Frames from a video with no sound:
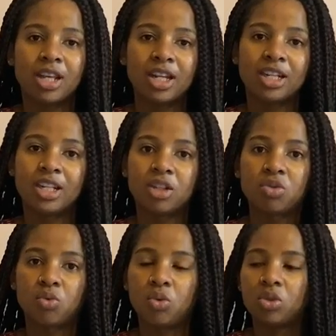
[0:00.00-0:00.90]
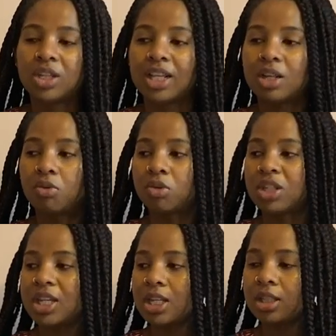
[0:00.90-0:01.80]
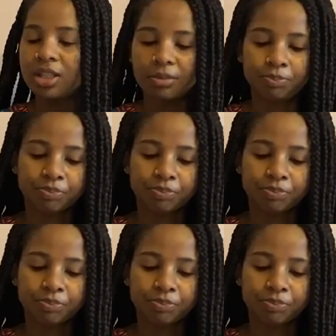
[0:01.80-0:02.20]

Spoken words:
and it does rule daily routines.